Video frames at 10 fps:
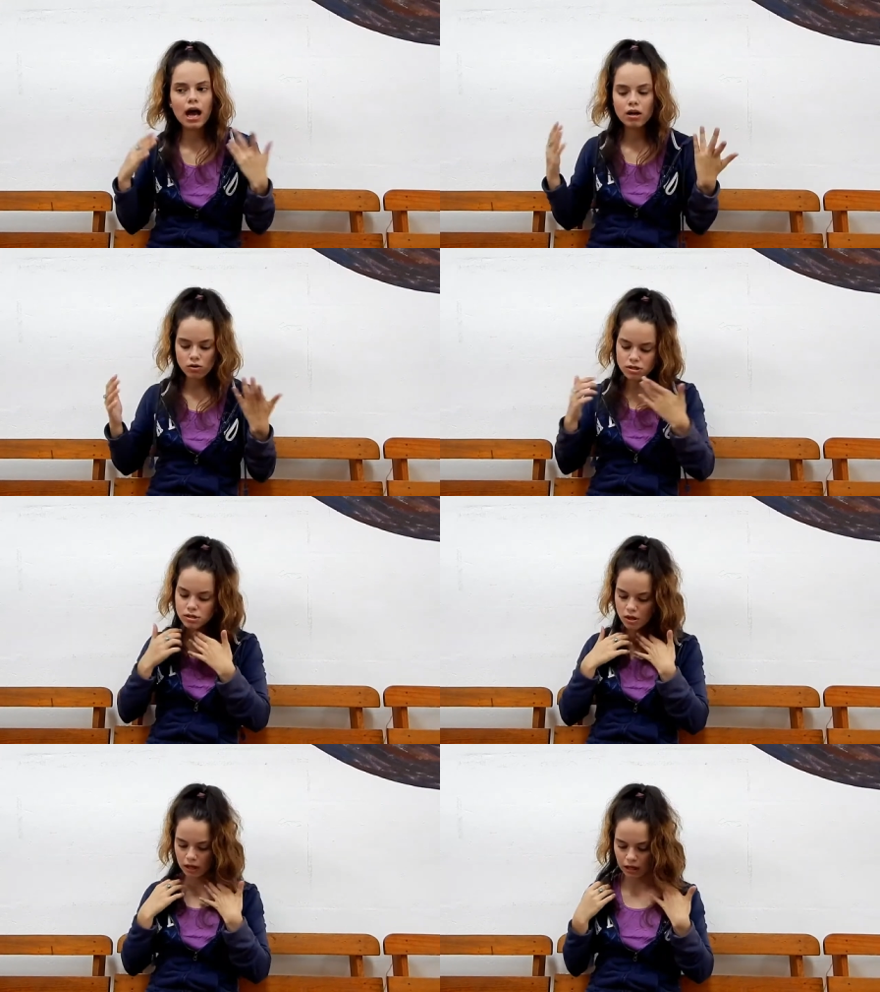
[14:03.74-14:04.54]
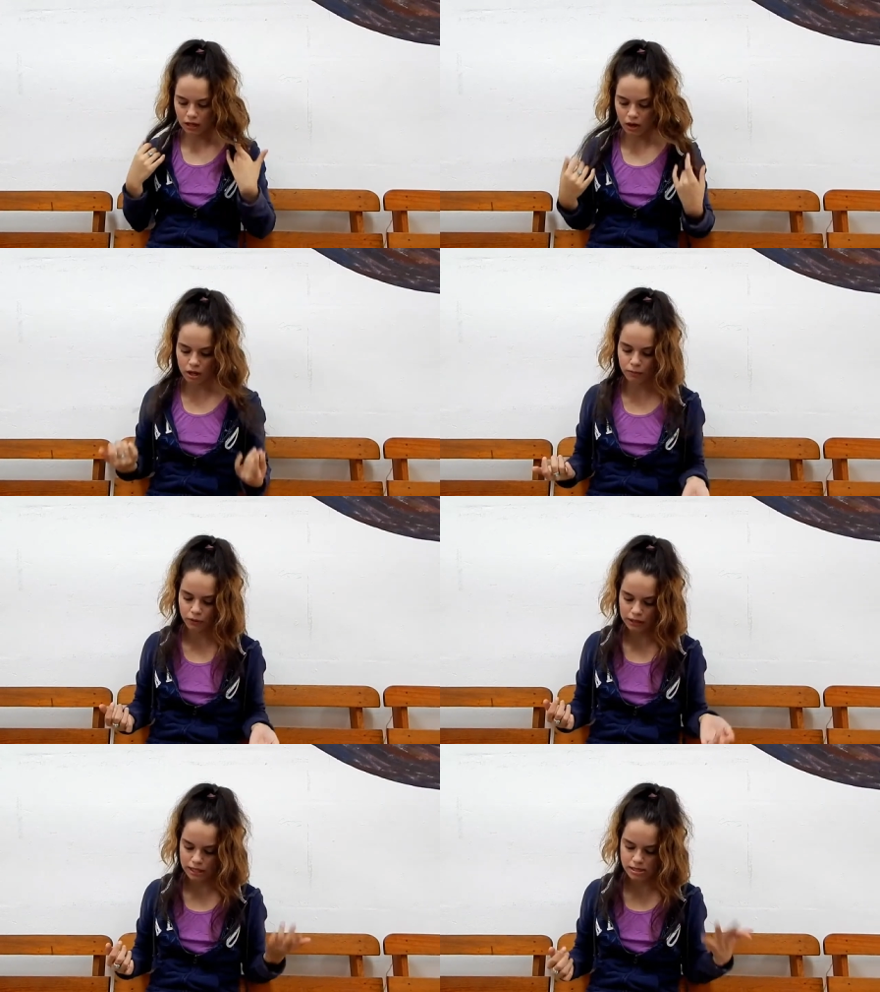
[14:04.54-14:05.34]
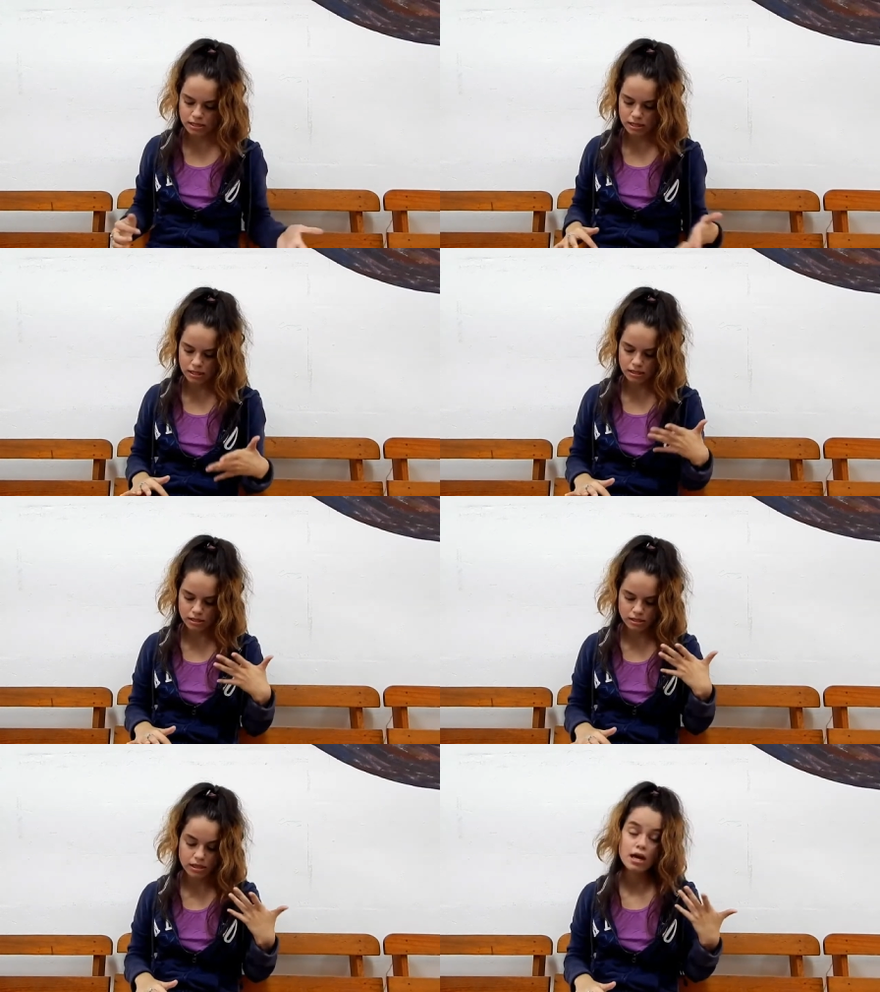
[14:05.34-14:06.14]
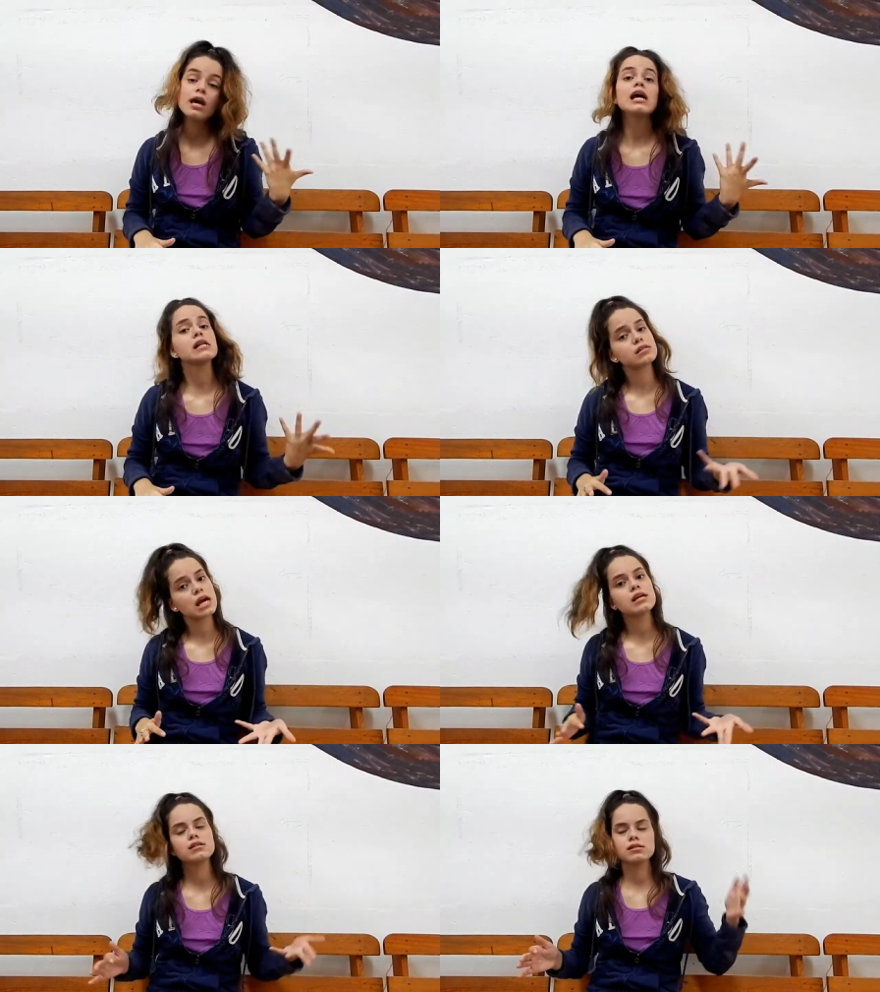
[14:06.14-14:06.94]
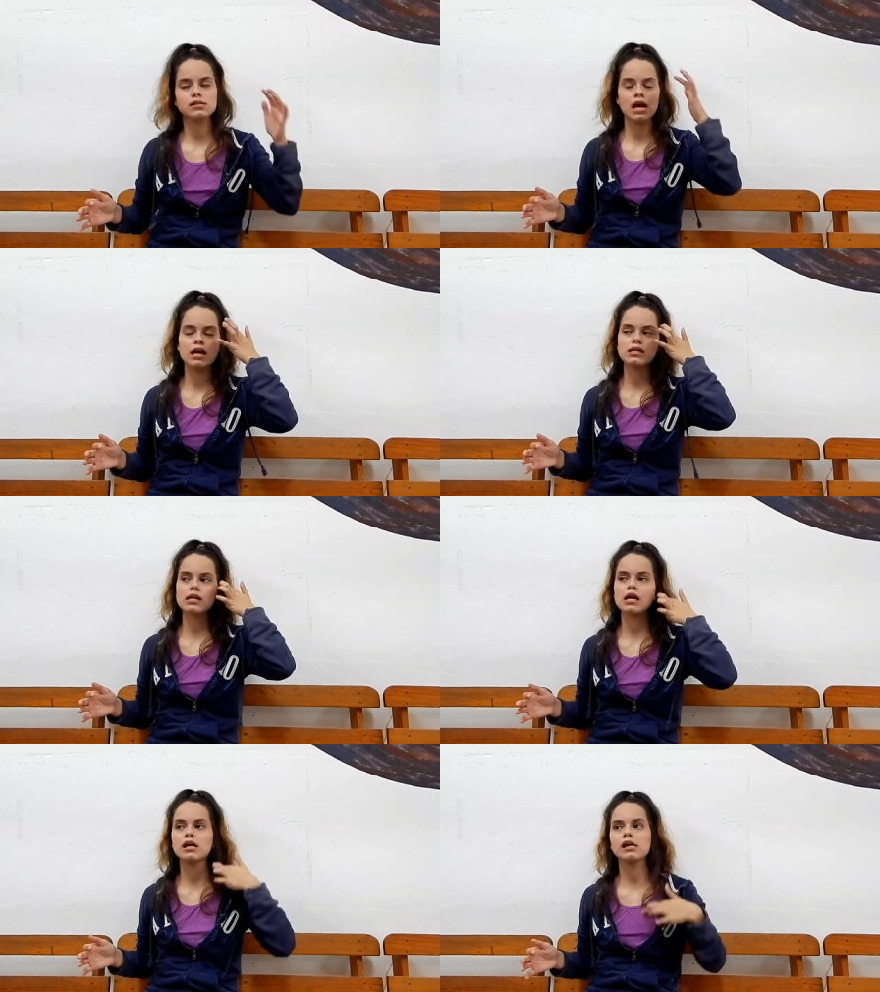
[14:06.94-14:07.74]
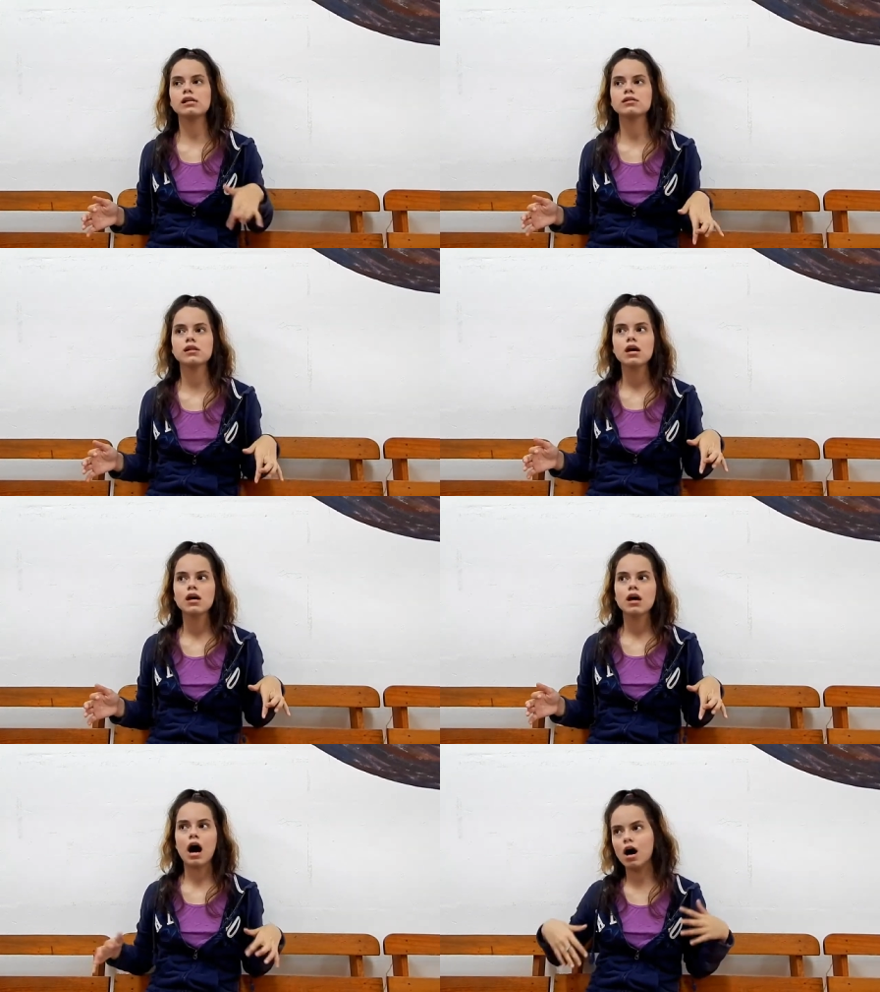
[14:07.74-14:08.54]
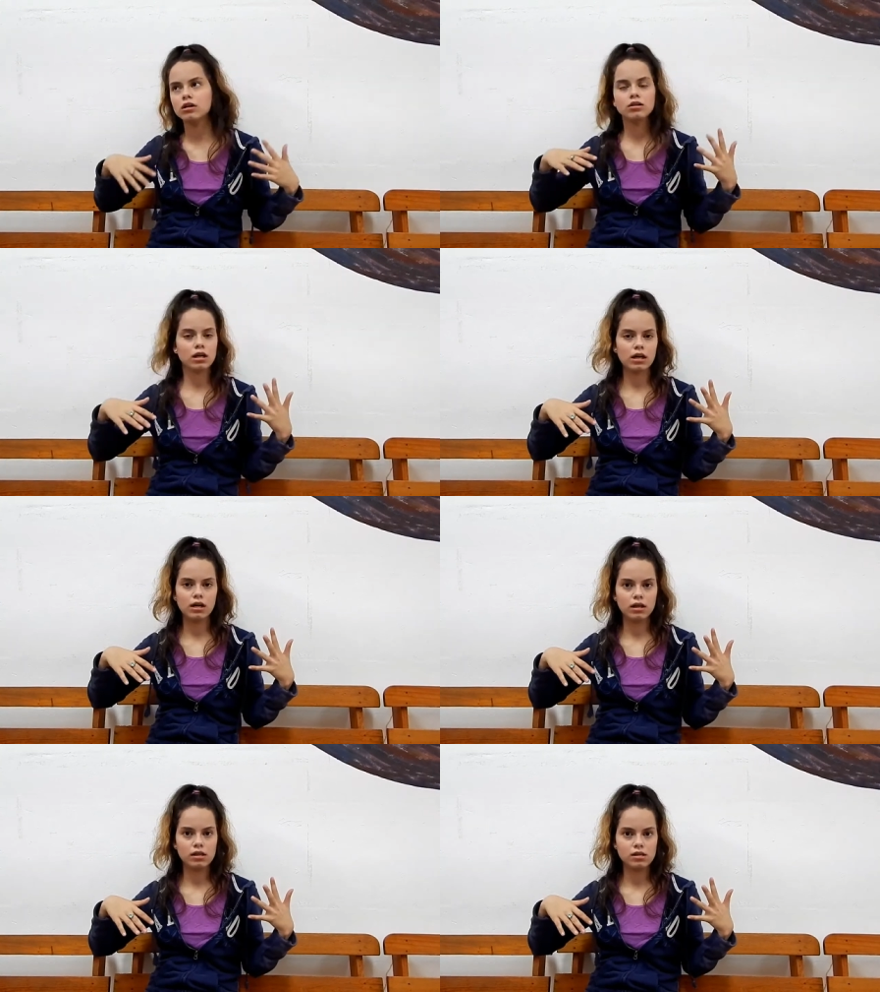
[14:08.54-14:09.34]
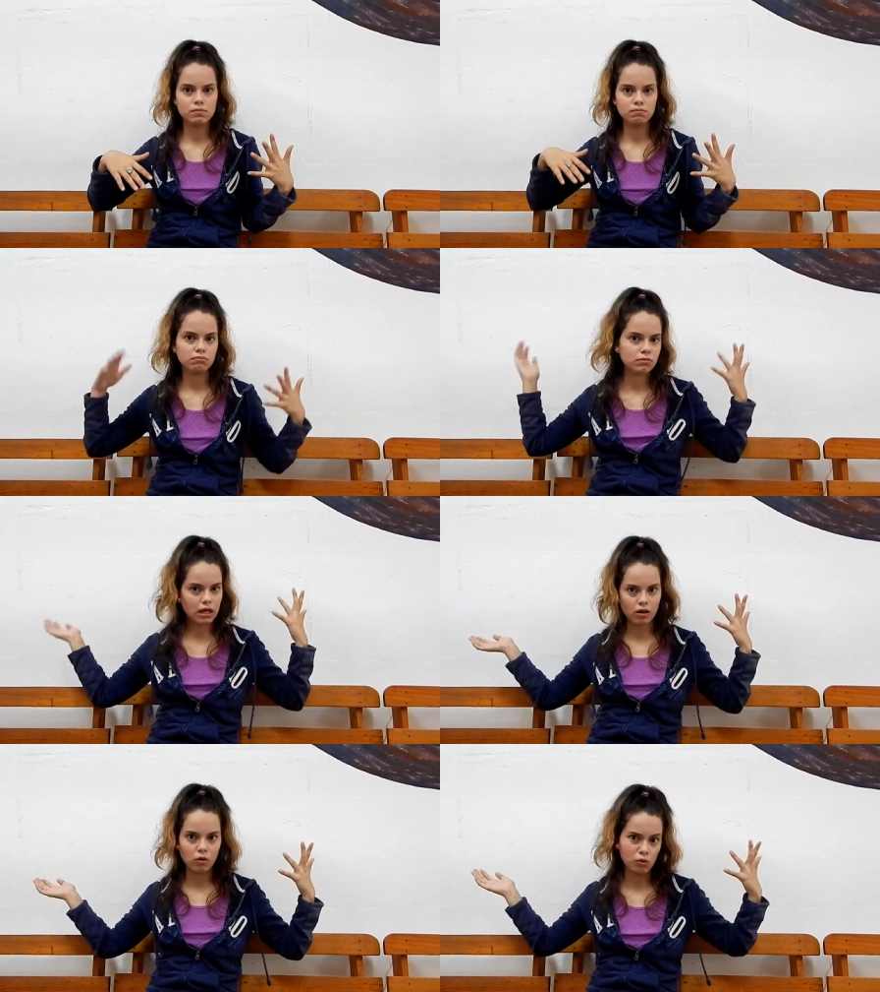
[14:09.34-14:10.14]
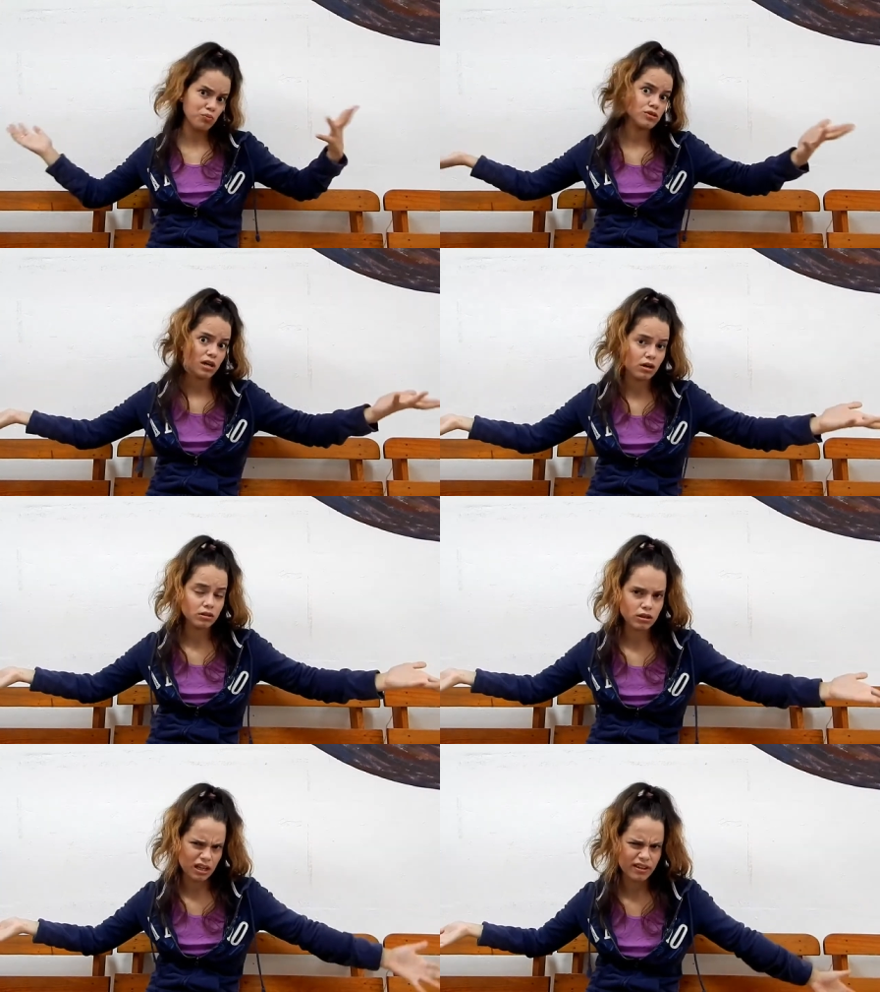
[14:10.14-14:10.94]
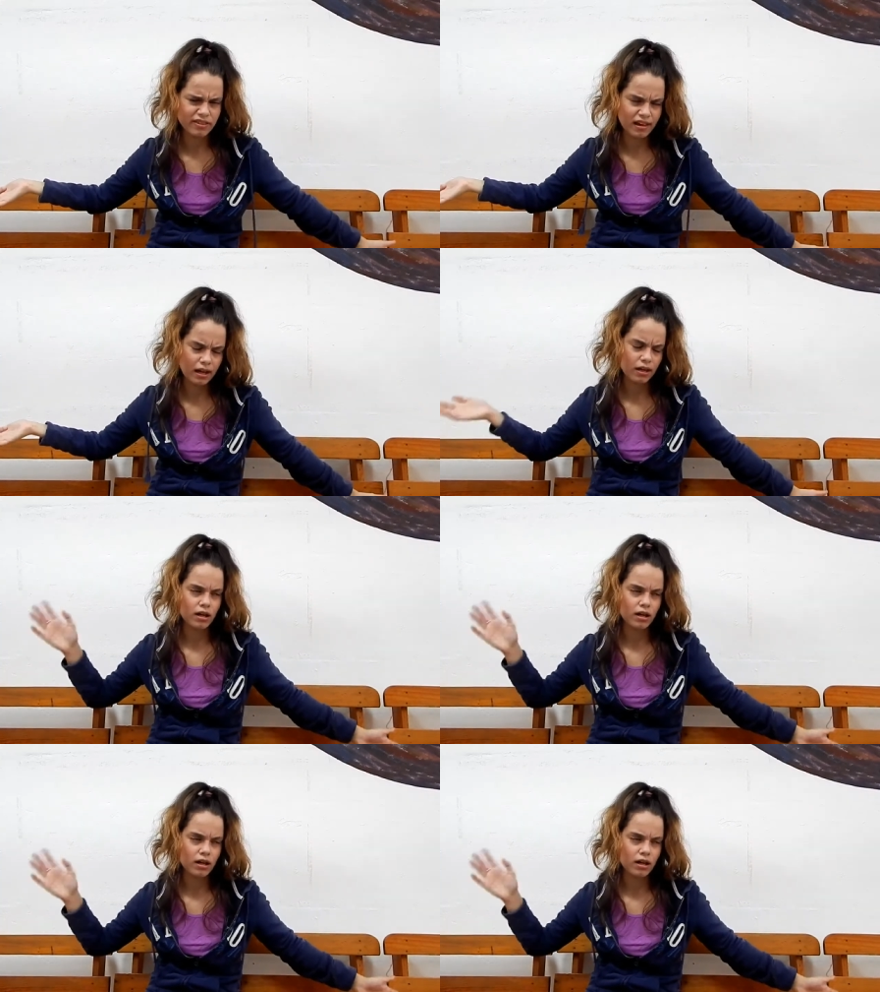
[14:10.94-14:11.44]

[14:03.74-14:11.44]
And also in another point, he sees he says that he's a hundred, almost a hundred, I think.